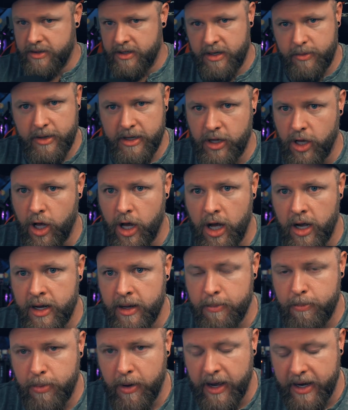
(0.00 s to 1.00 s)
a little bit
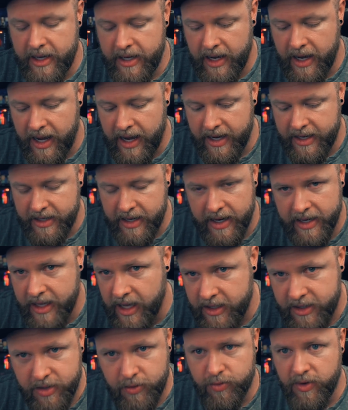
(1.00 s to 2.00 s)
long, but I
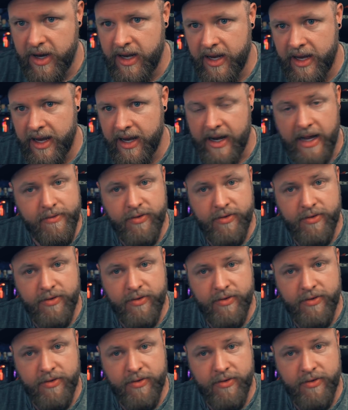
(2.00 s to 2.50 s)
got to reading it.